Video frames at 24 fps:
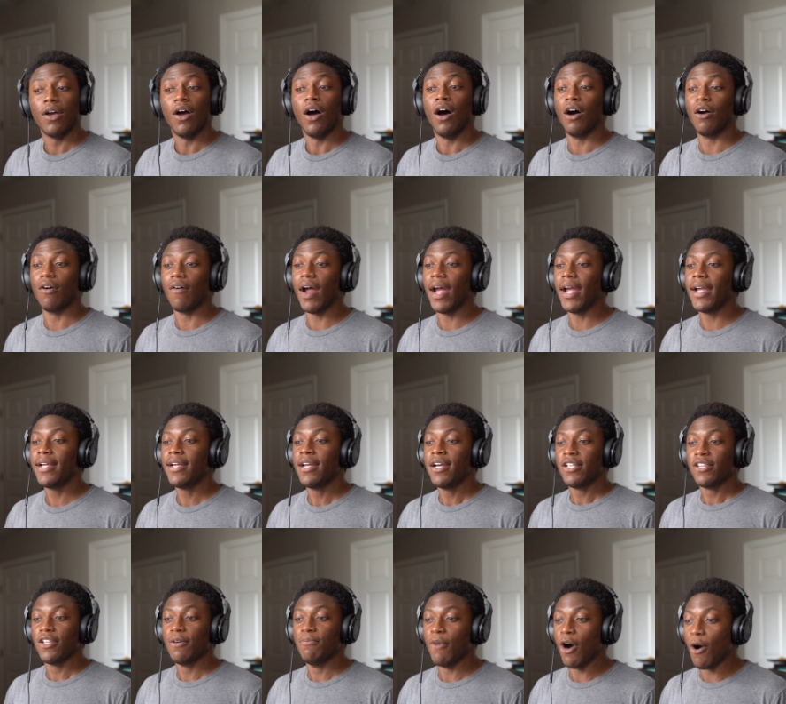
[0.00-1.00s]
All right.
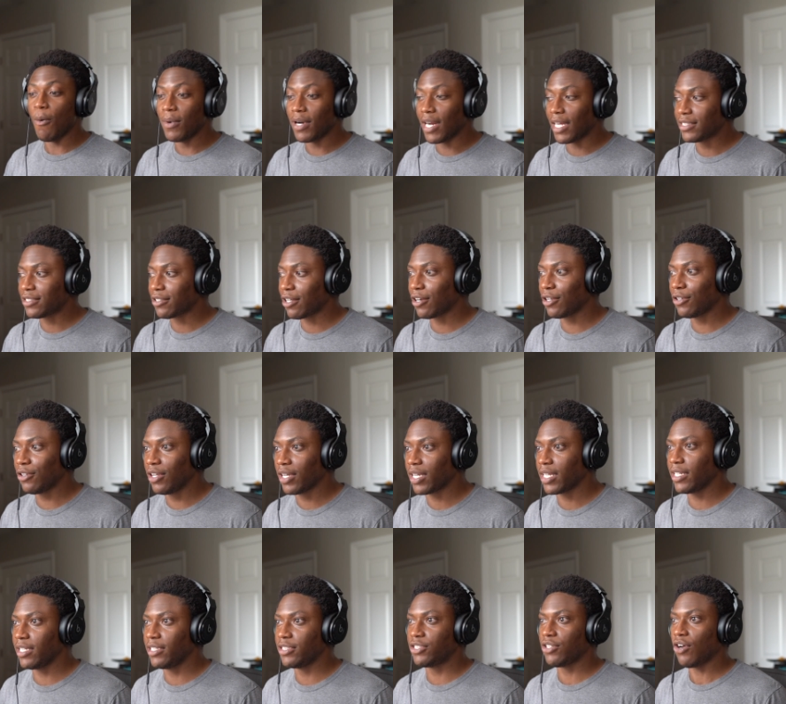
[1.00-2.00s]
The moment I started
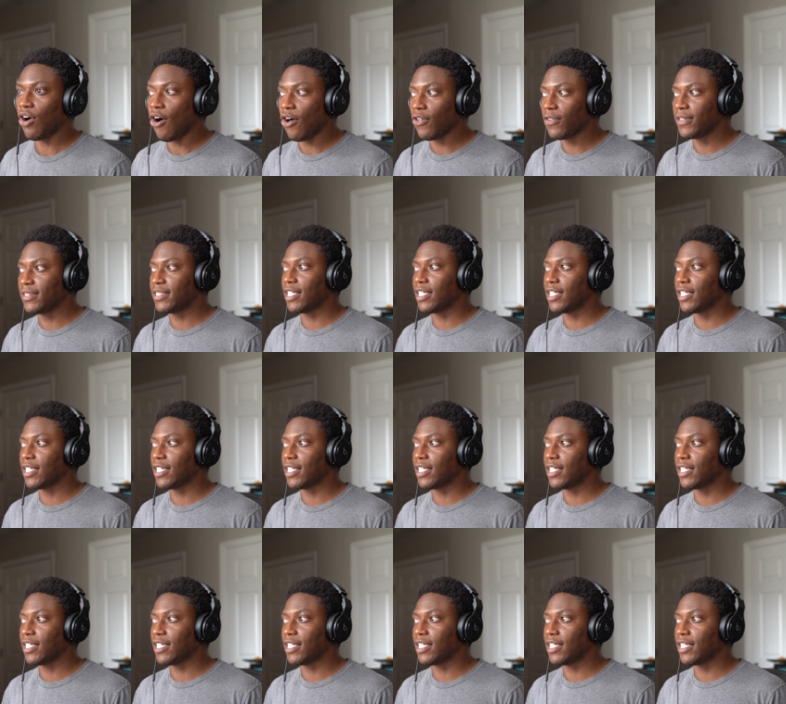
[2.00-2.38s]
looking into all this